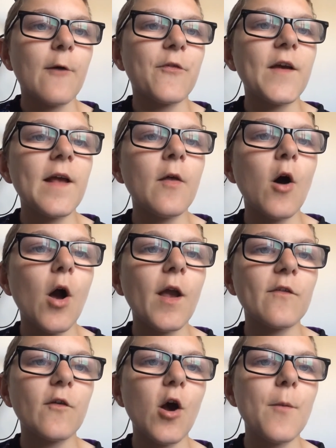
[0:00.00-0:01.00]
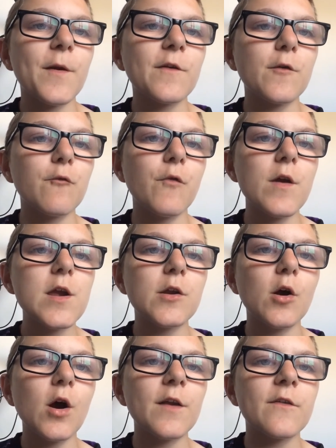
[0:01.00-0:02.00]
ten Hag is hoping to
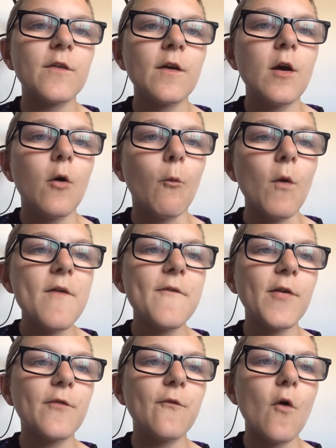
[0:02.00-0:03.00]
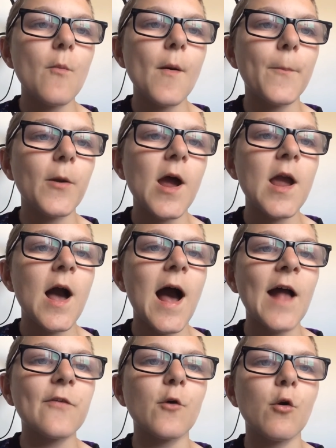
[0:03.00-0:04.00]
reunite with his former player
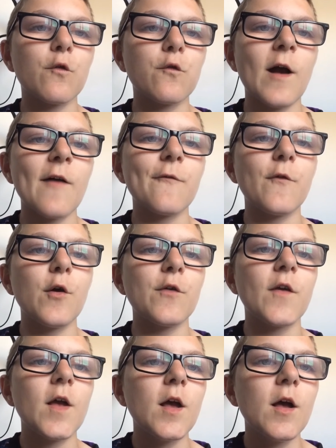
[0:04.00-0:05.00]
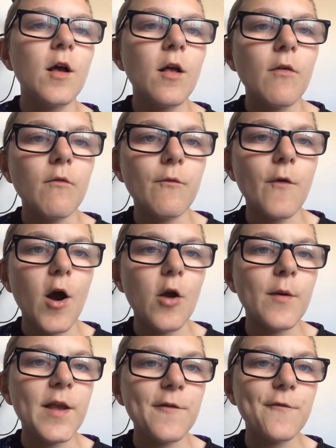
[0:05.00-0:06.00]
at Old Trafford,
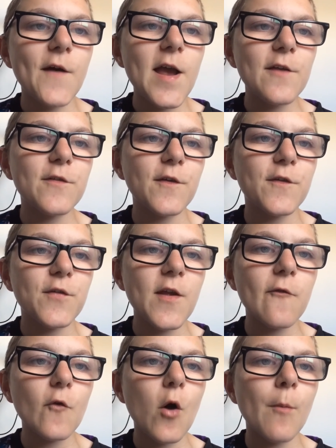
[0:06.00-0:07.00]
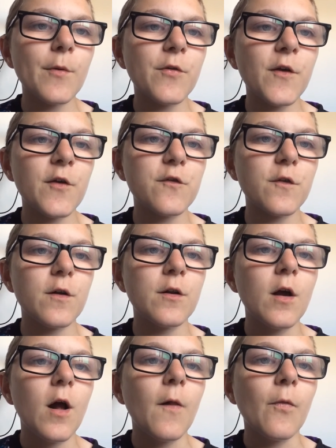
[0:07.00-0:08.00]
though he faces stiff competition
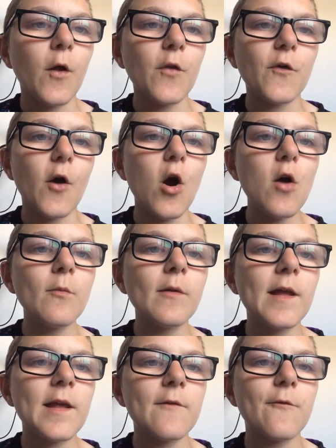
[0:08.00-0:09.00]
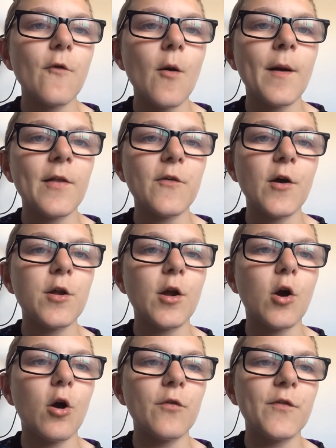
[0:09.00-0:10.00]
not only from Antonio
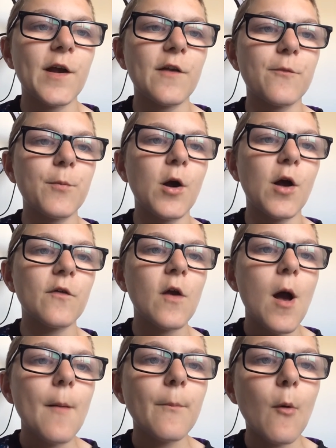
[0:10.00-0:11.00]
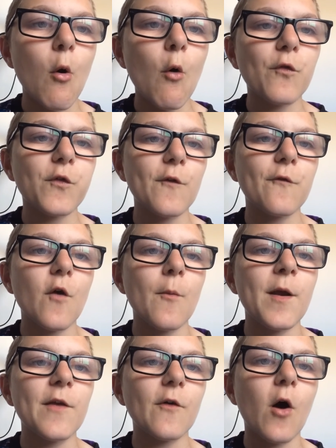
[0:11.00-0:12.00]
Conte at Spurs, but also from
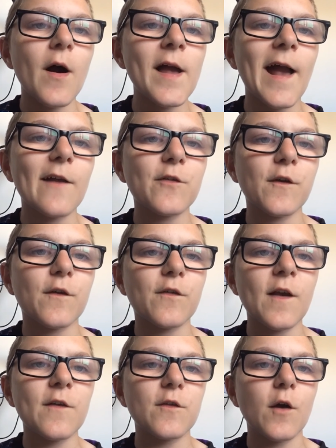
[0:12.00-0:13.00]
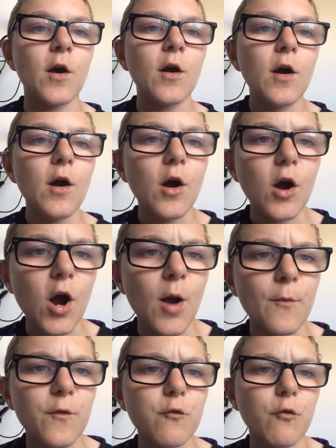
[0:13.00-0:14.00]
his Ajax successor,
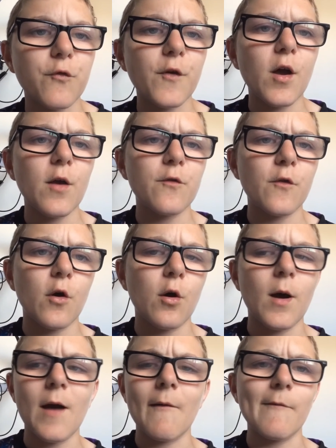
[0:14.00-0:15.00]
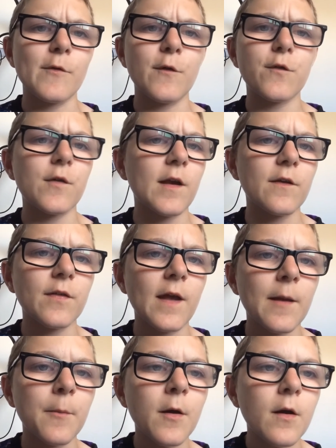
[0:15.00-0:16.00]
Schreuder, however you say his
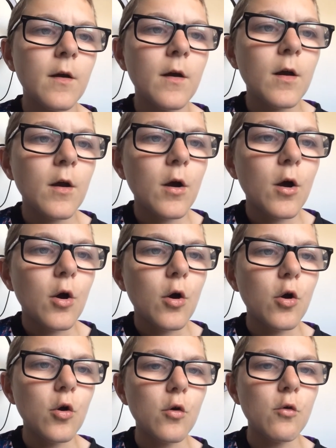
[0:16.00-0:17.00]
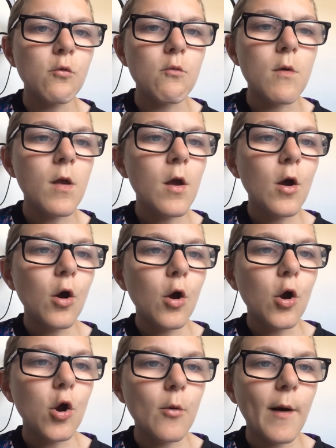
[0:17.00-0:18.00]
name, who
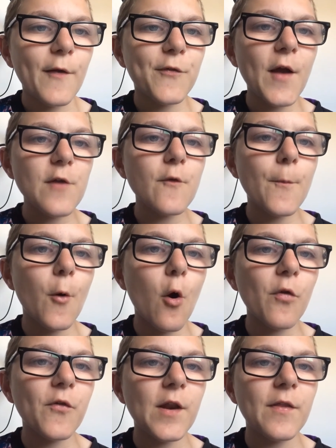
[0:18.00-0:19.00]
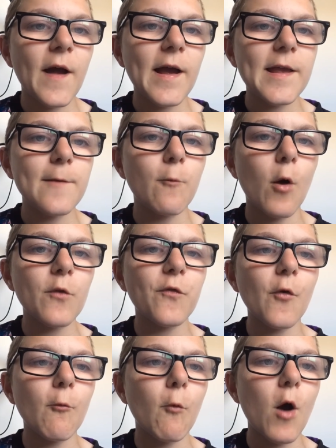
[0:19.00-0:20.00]
has said reportedly that he wants
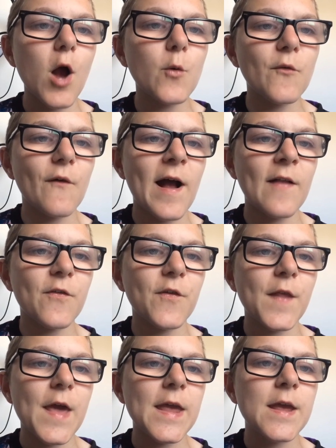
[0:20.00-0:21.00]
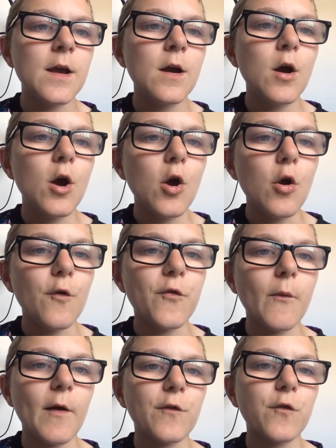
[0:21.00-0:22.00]
to work with Anthony, who
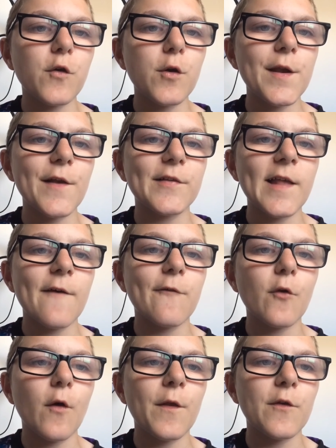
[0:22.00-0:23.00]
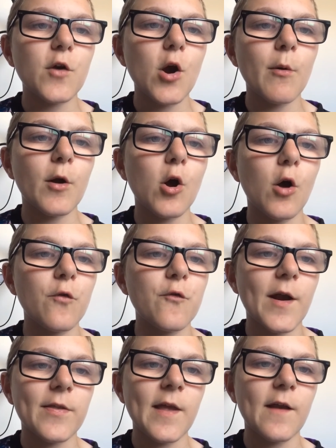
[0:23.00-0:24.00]
still has 2 years left on his current
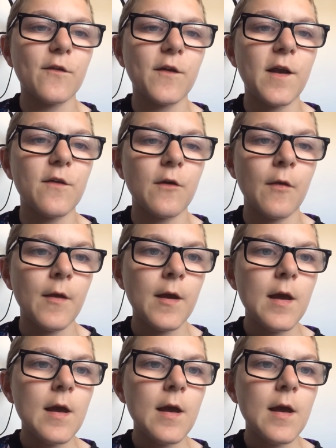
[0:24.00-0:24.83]
contract next season.